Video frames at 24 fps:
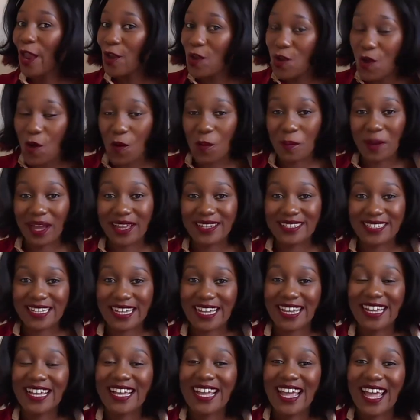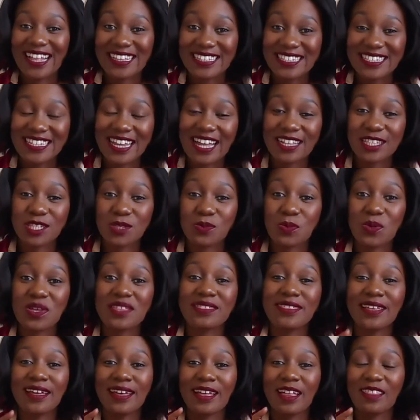No, my dear, it starts
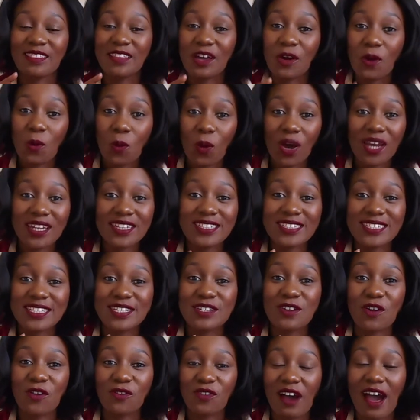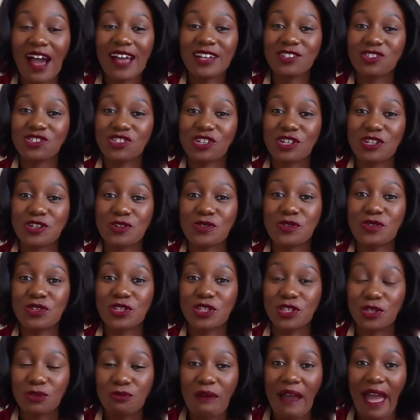with the quality of eyeshadow
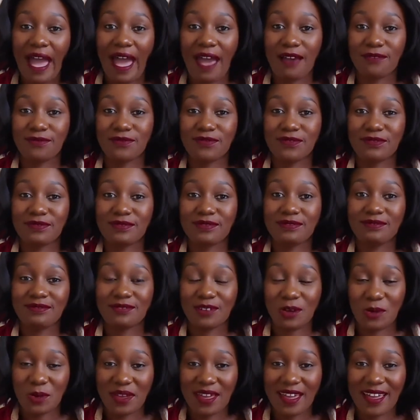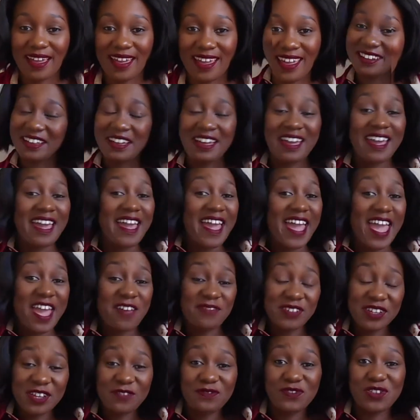you have, okay?
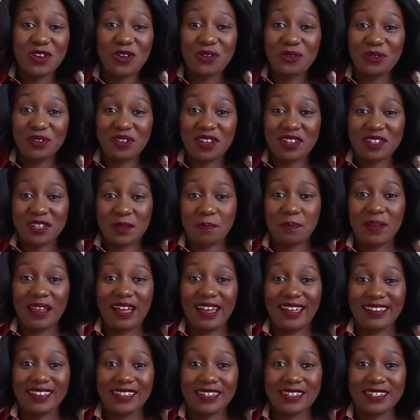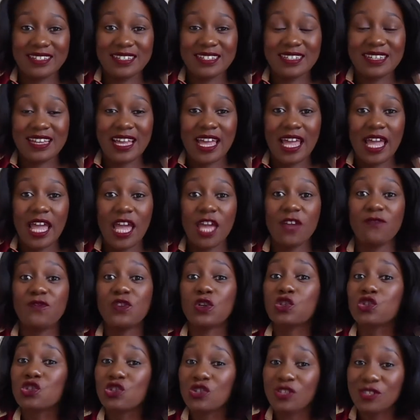Even if you're good at applying it, if
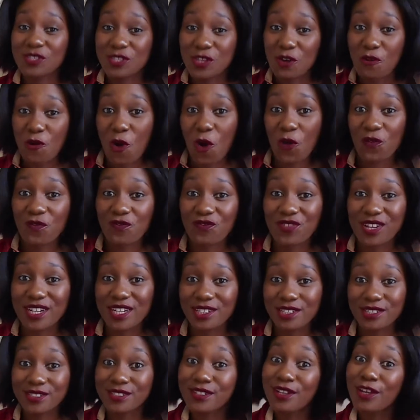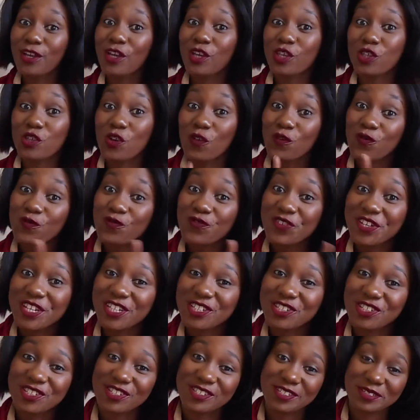you choose the wrong finish, you're
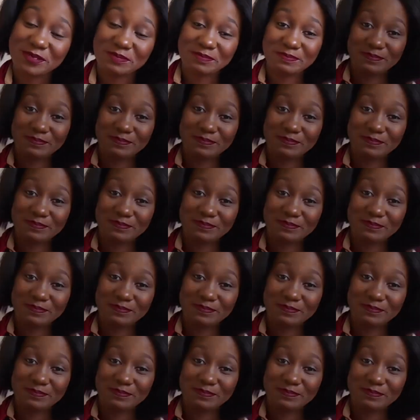finished.